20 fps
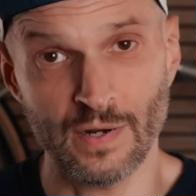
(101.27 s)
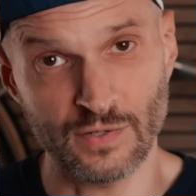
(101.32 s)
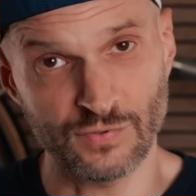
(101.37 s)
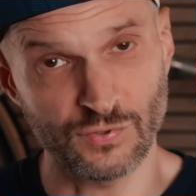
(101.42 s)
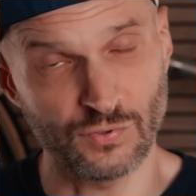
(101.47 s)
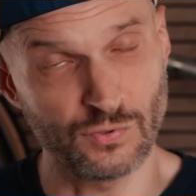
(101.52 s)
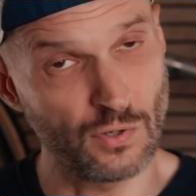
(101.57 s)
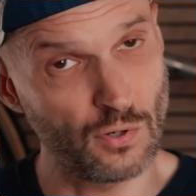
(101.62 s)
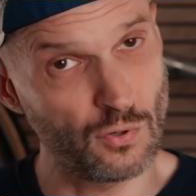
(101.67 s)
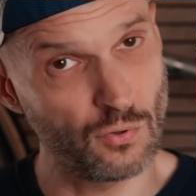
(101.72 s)

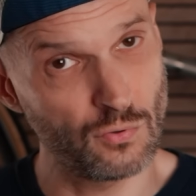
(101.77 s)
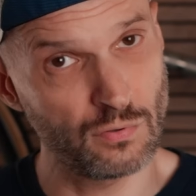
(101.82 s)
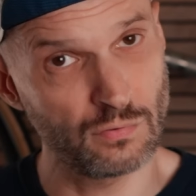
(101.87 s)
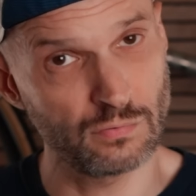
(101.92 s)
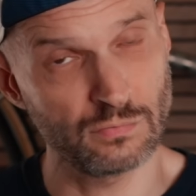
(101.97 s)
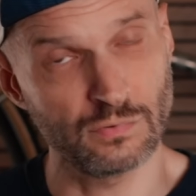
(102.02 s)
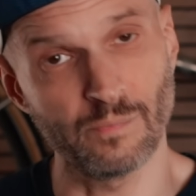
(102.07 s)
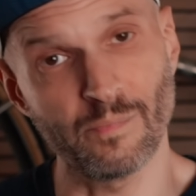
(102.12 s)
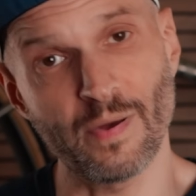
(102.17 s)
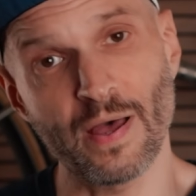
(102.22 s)
as you know,
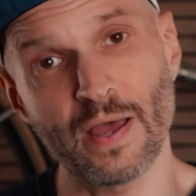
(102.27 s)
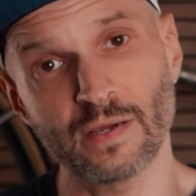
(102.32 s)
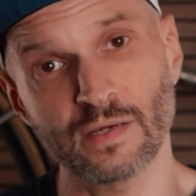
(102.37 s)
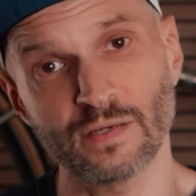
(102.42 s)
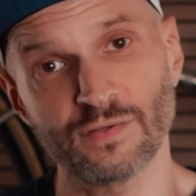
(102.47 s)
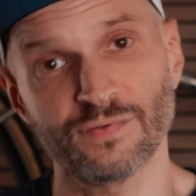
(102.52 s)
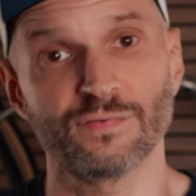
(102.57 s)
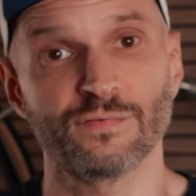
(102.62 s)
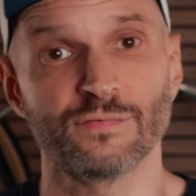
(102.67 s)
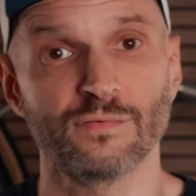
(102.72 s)
the
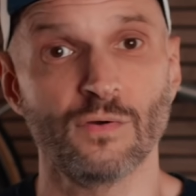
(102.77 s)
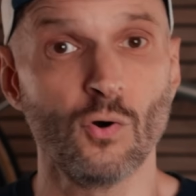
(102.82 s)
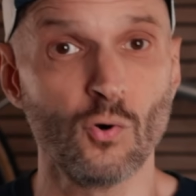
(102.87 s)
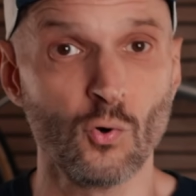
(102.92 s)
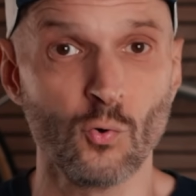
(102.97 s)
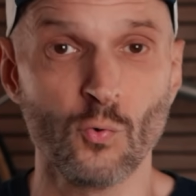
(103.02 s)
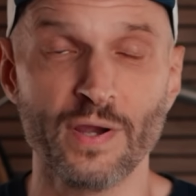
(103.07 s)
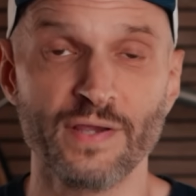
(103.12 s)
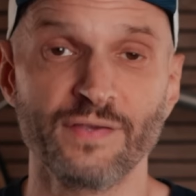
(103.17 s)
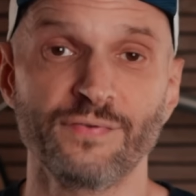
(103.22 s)
bike is
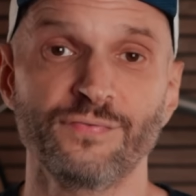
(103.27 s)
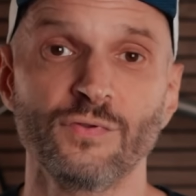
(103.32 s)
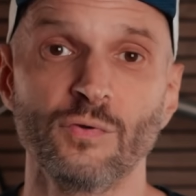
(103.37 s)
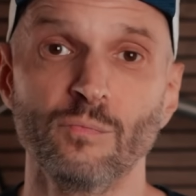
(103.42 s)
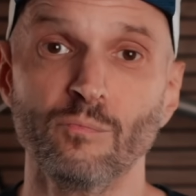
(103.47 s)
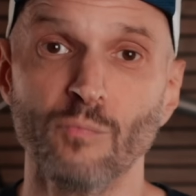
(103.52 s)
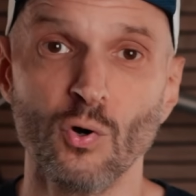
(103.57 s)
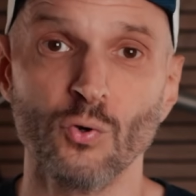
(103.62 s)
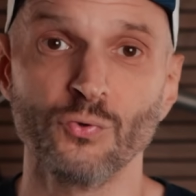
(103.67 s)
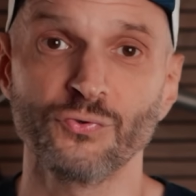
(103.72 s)
always the
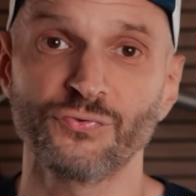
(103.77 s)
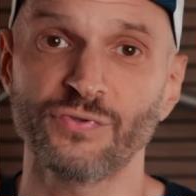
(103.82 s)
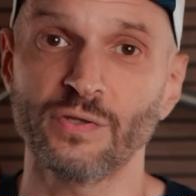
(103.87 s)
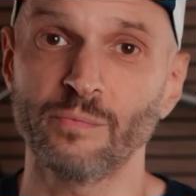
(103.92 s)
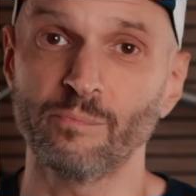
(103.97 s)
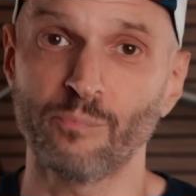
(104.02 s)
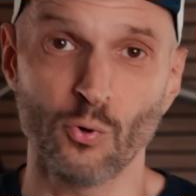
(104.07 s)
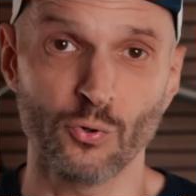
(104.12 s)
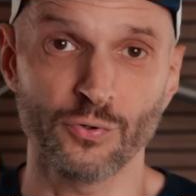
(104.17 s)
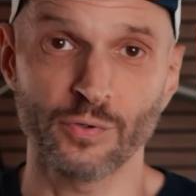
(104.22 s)
most
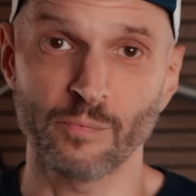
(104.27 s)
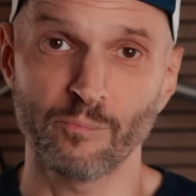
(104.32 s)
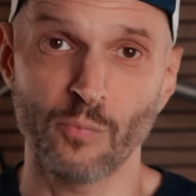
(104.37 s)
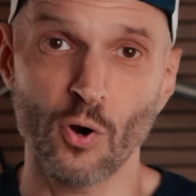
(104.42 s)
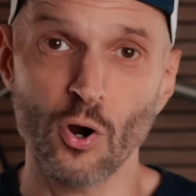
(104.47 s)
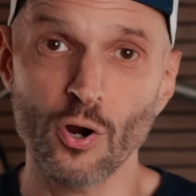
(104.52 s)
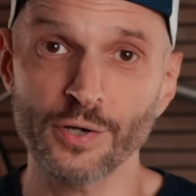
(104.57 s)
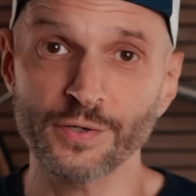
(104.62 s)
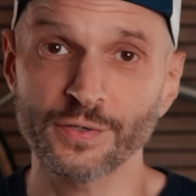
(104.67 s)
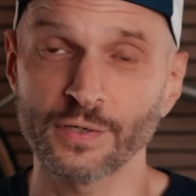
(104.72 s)
important
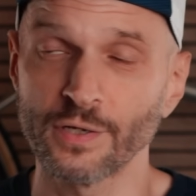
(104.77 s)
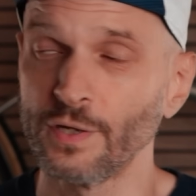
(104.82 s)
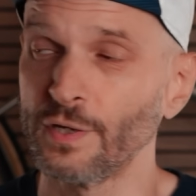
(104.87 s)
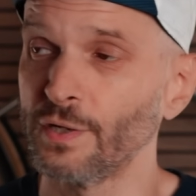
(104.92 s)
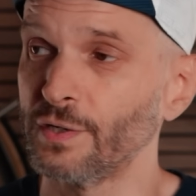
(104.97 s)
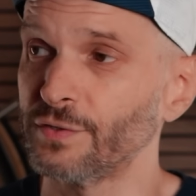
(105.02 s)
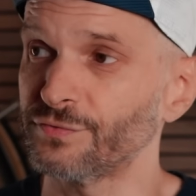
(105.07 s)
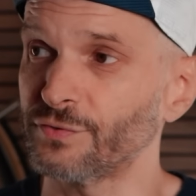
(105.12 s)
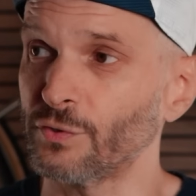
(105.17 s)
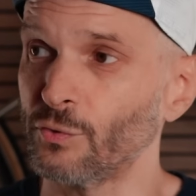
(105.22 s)
part.
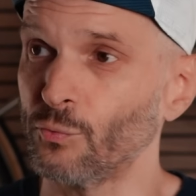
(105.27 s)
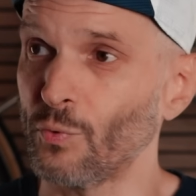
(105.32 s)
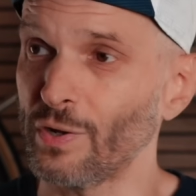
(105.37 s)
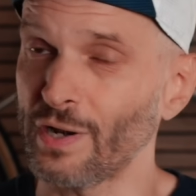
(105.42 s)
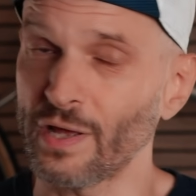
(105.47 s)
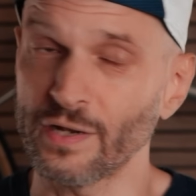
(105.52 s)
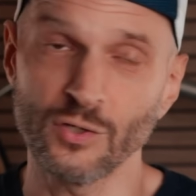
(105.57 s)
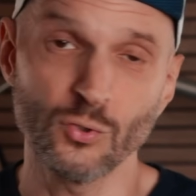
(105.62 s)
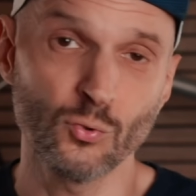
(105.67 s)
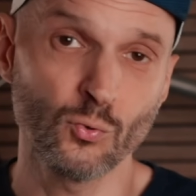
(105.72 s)
So
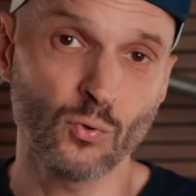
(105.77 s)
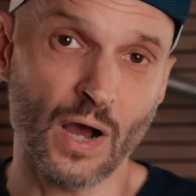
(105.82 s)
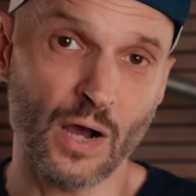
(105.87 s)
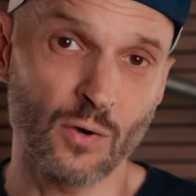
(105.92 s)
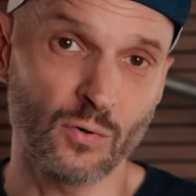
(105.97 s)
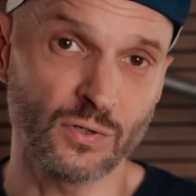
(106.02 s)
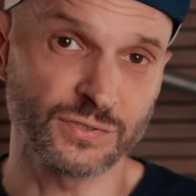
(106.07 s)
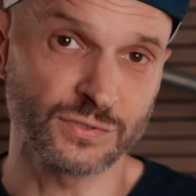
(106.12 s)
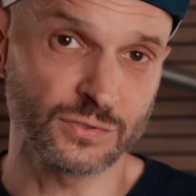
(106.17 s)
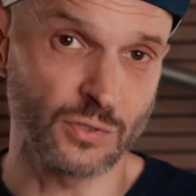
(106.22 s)
when I knew I
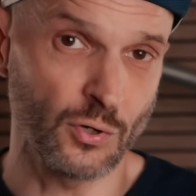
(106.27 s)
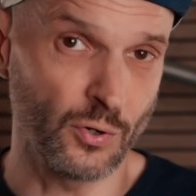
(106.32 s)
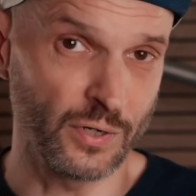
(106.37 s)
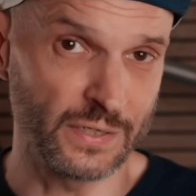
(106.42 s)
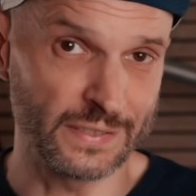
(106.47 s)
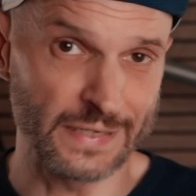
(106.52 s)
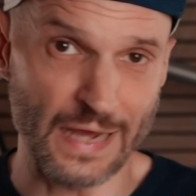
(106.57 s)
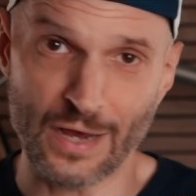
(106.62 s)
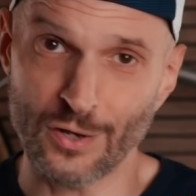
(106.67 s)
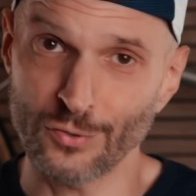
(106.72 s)
was
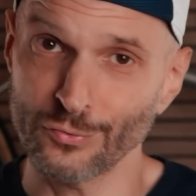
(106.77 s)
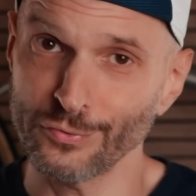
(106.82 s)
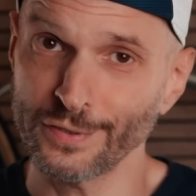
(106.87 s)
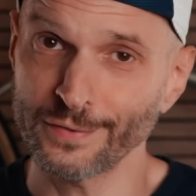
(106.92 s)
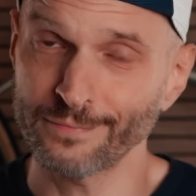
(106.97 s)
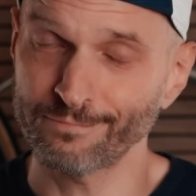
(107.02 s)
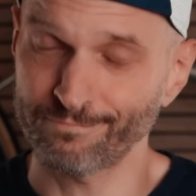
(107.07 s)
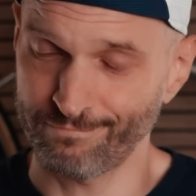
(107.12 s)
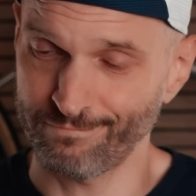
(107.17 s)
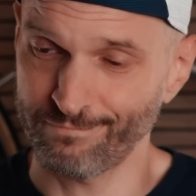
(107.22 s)
going
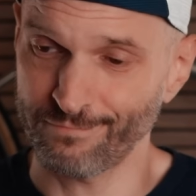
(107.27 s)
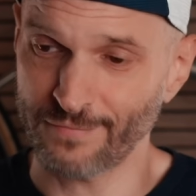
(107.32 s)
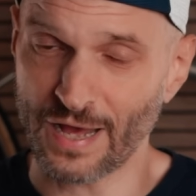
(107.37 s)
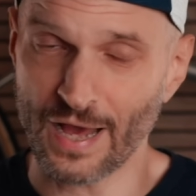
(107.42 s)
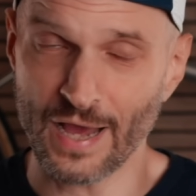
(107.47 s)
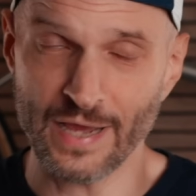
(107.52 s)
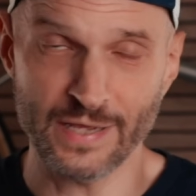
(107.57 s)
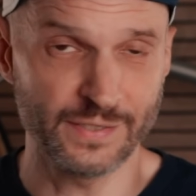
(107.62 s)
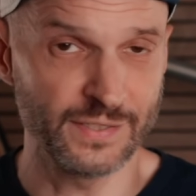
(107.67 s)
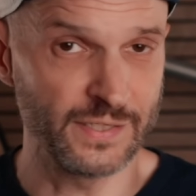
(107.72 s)
down,
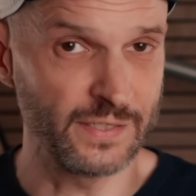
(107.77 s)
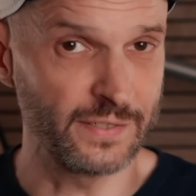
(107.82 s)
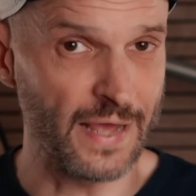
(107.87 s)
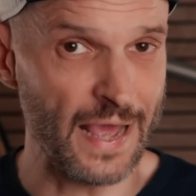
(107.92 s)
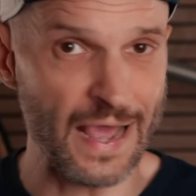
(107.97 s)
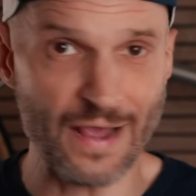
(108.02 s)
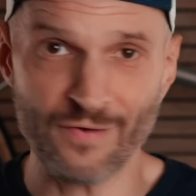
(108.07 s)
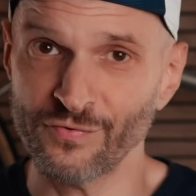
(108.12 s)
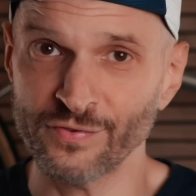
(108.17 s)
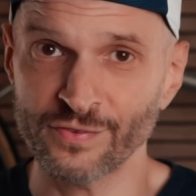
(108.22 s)
I did
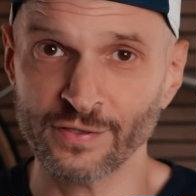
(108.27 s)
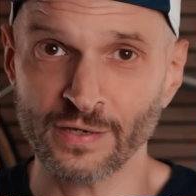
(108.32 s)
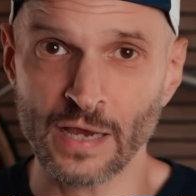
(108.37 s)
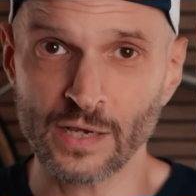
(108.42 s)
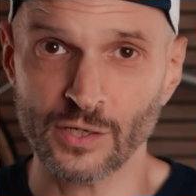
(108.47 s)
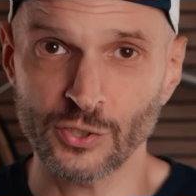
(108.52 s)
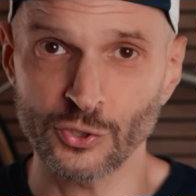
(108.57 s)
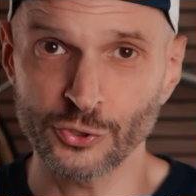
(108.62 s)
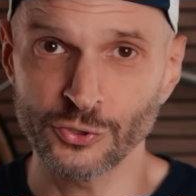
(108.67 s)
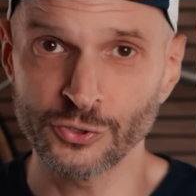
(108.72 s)
everything I
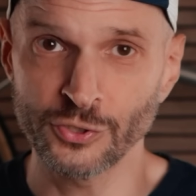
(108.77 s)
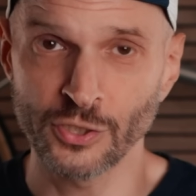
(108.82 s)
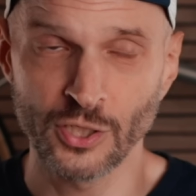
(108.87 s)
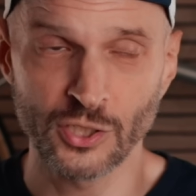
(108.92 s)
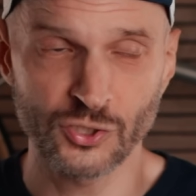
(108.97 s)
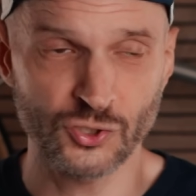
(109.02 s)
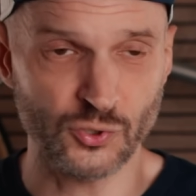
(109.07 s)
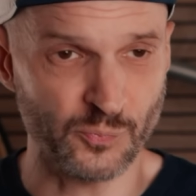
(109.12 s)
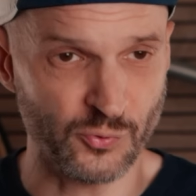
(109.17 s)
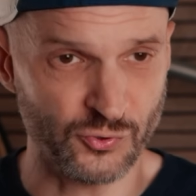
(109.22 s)
could
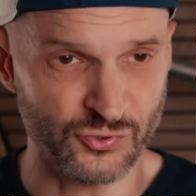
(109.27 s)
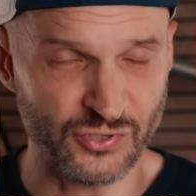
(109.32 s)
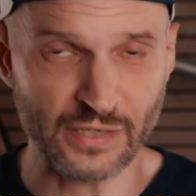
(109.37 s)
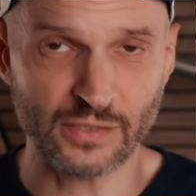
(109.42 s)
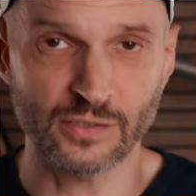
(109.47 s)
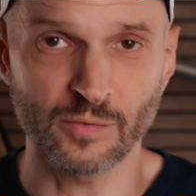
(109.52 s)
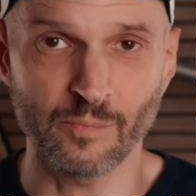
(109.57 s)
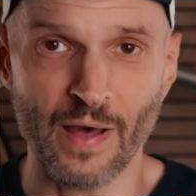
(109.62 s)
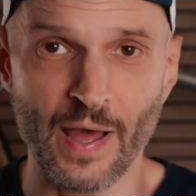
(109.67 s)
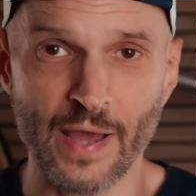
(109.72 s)
to
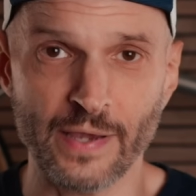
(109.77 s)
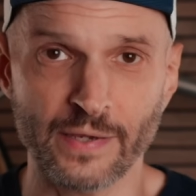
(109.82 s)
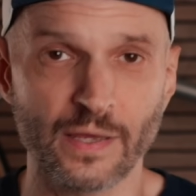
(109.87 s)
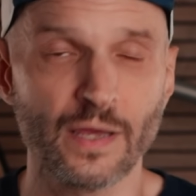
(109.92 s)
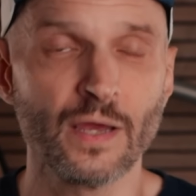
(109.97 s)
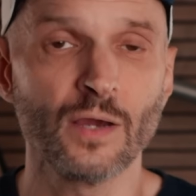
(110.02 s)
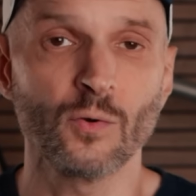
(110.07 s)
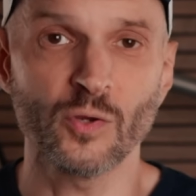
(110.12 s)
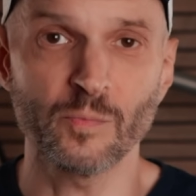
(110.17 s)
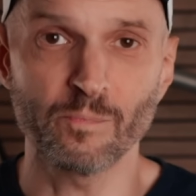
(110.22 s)
protect the bike
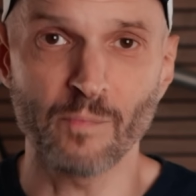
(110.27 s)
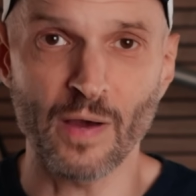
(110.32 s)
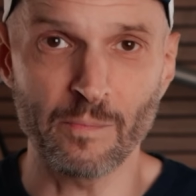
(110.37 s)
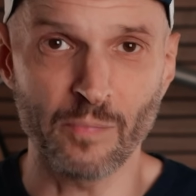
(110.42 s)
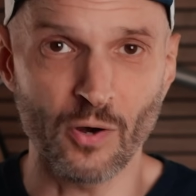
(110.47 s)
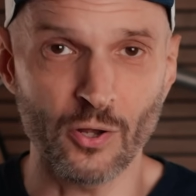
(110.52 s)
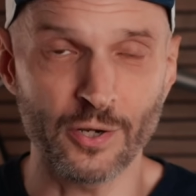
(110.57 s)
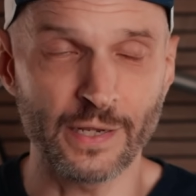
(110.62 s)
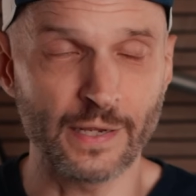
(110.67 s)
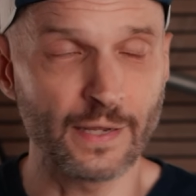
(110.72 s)
with my
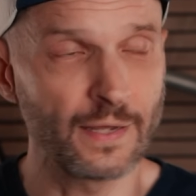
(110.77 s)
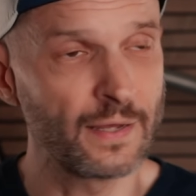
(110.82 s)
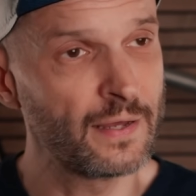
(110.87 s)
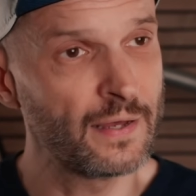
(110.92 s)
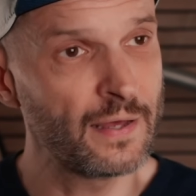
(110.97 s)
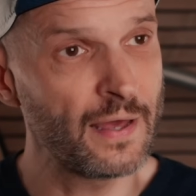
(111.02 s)
body.